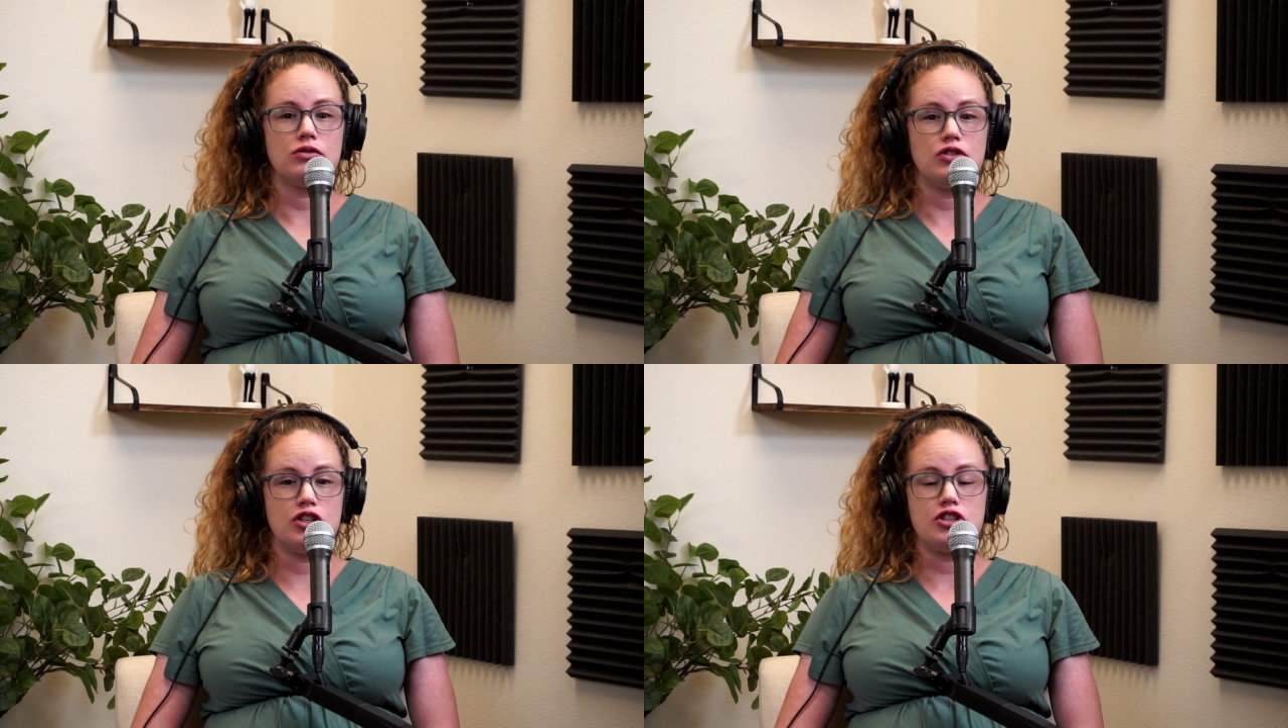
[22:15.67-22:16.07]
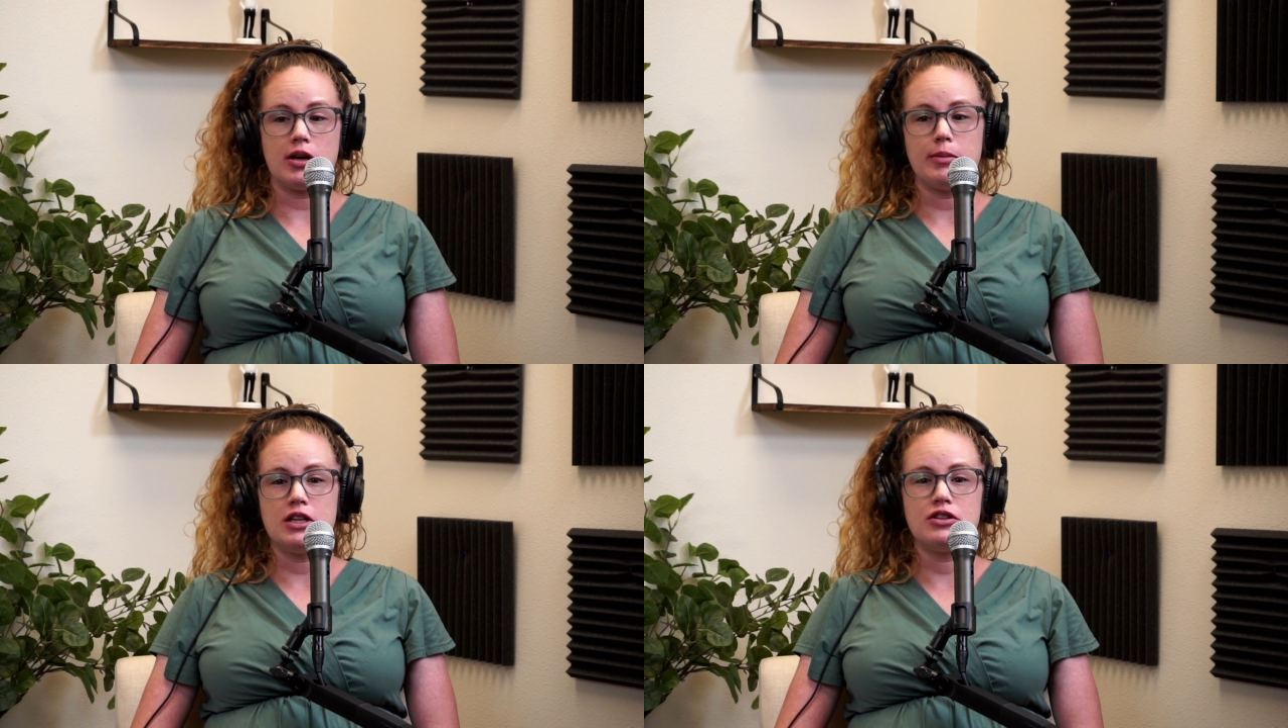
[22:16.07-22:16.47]

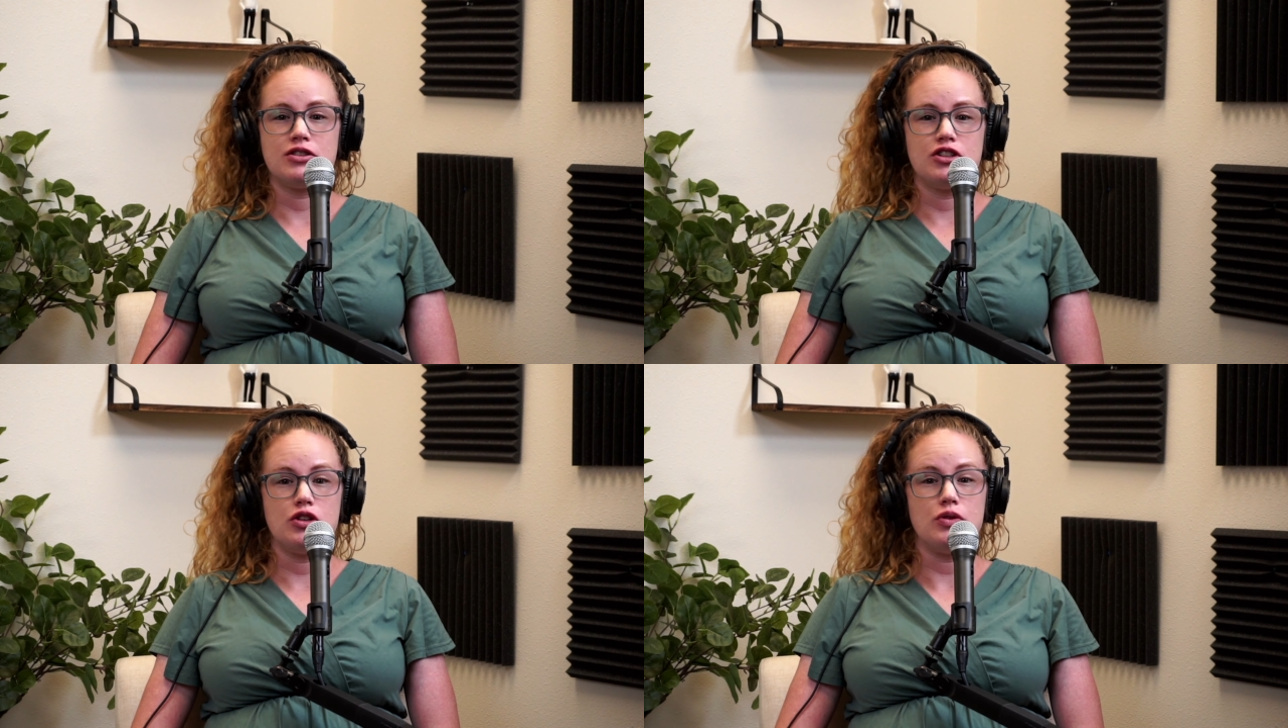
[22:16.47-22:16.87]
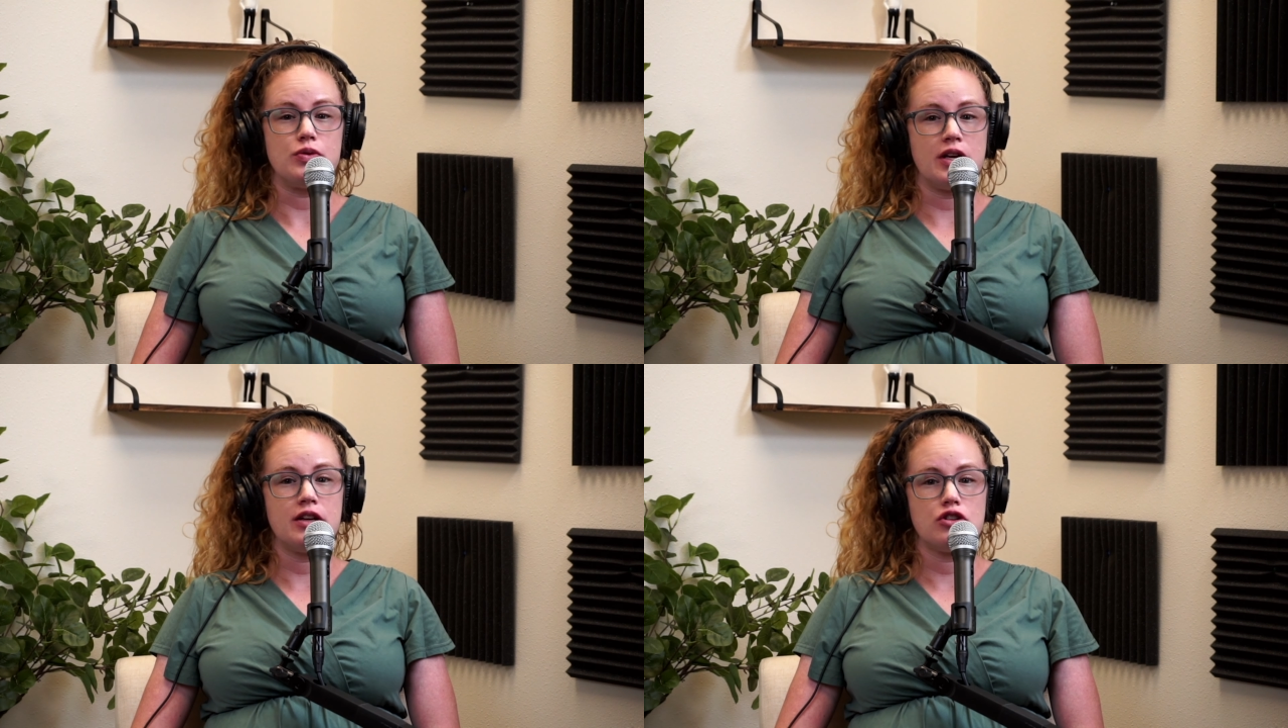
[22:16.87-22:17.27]
determined to use
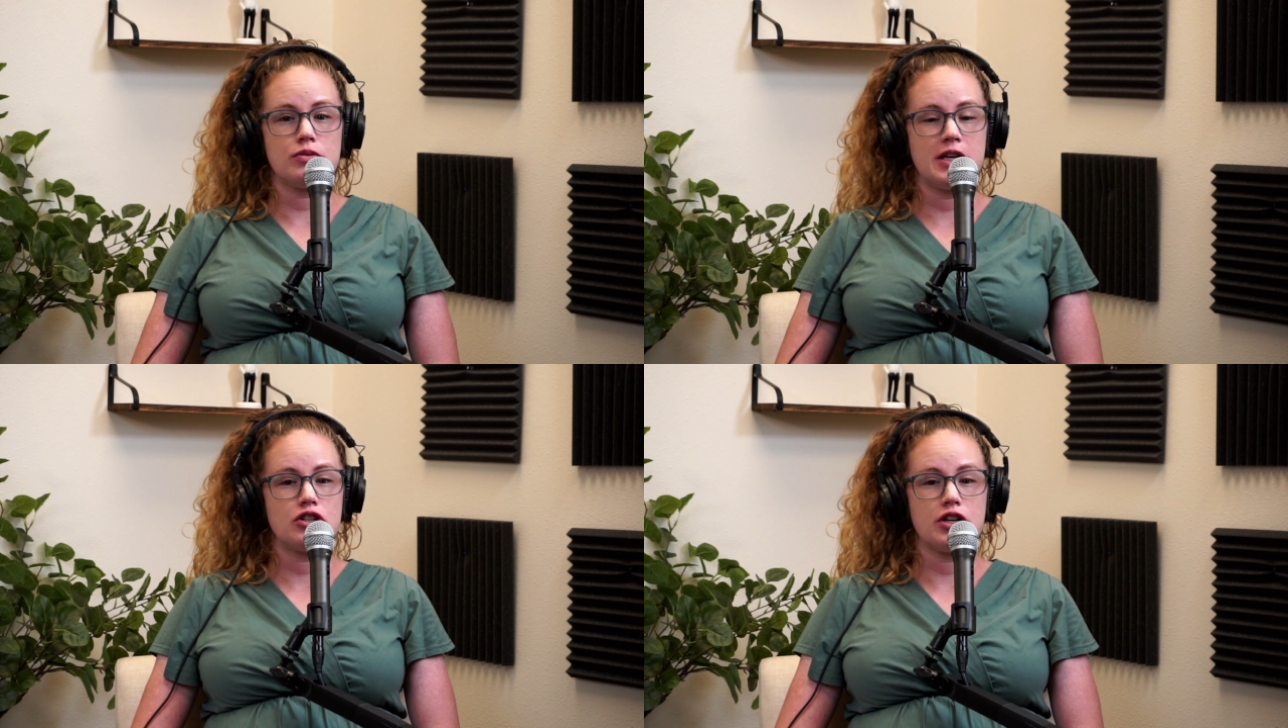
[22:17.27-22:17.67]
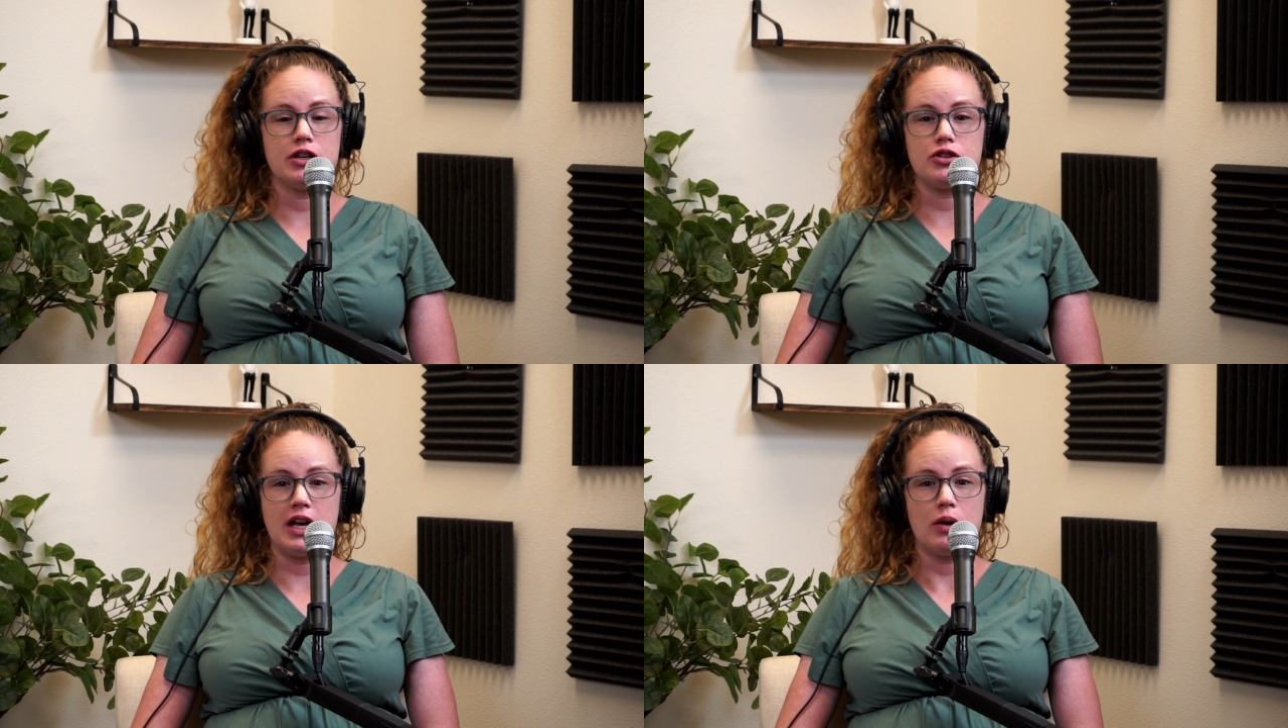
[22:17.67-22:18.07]
it, just make sure you're
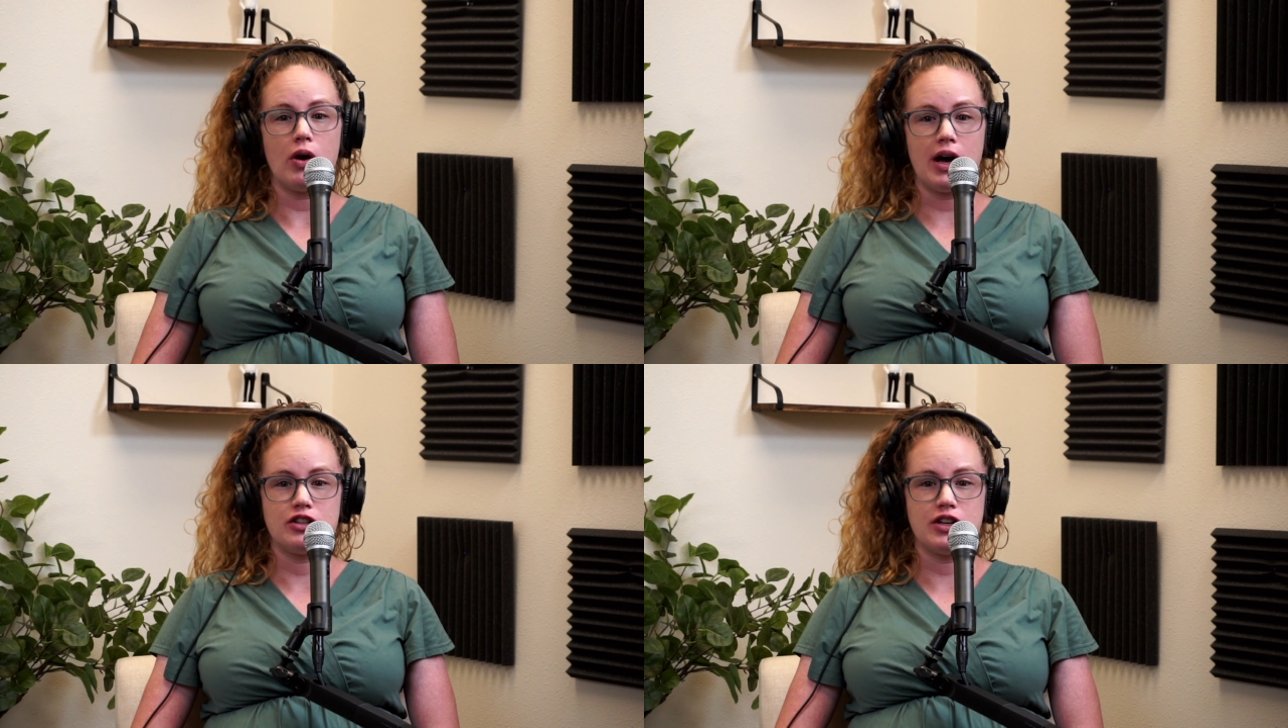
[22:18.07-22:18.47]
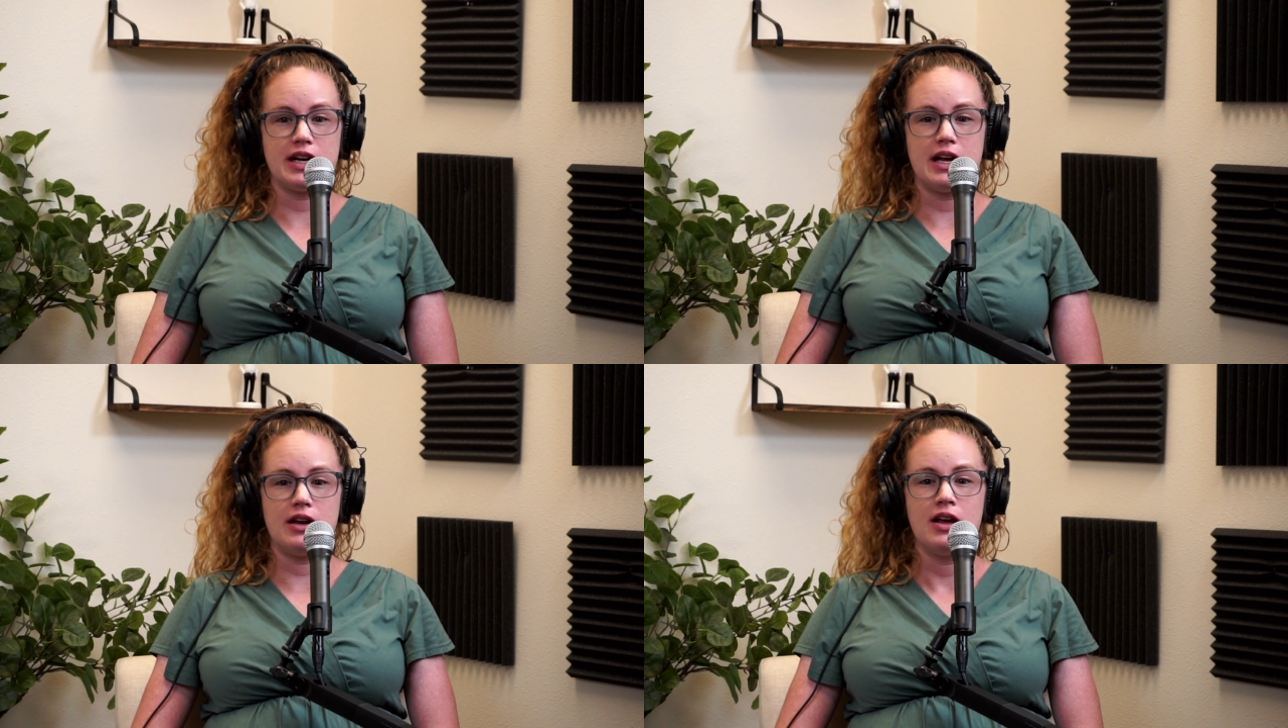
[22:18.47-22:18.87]
staying well
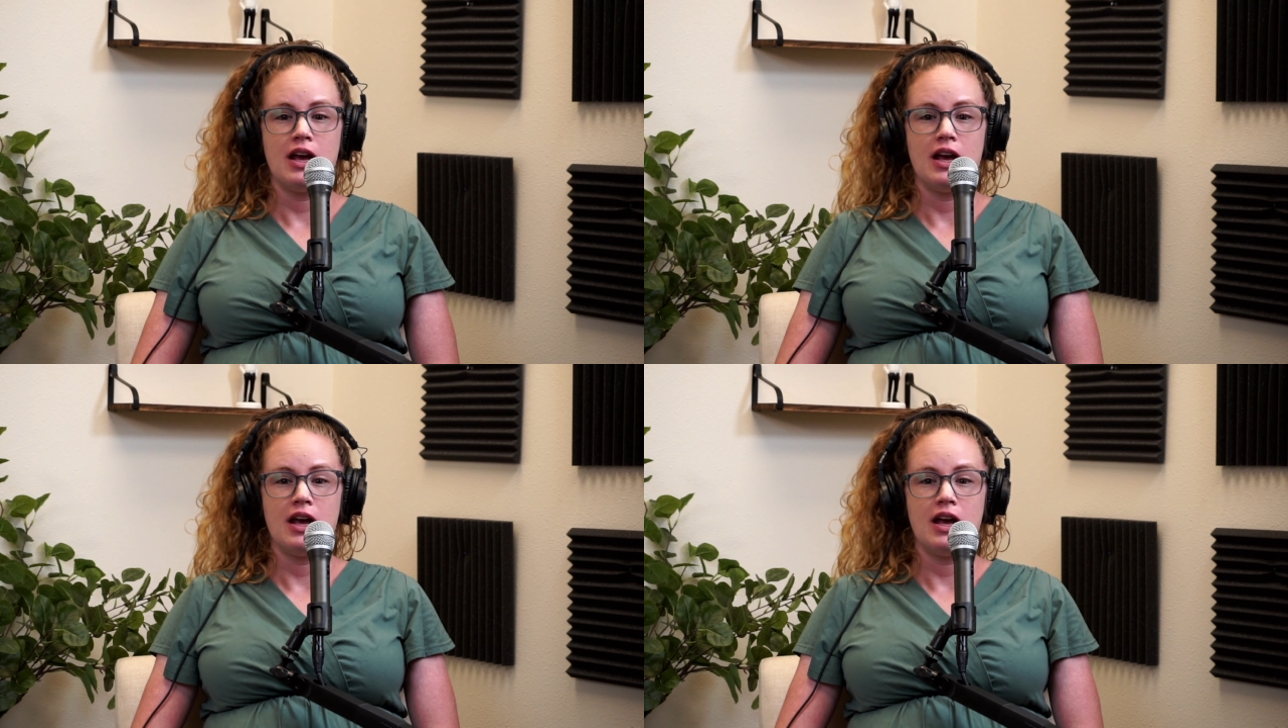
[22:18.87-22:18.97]
hydrated,